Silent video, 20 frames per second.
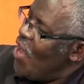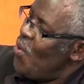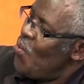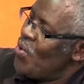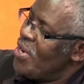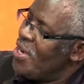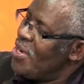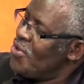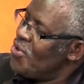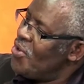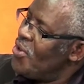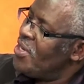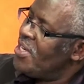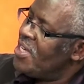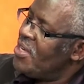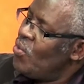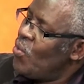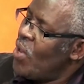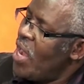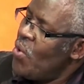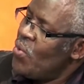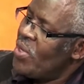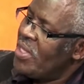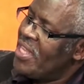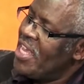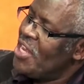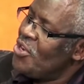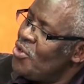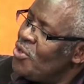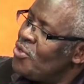will
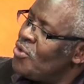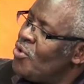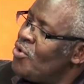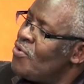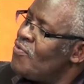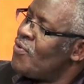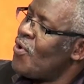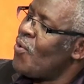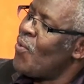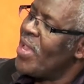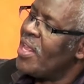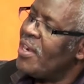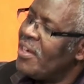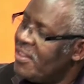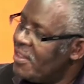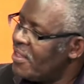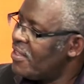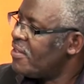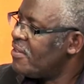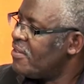they not look for wealth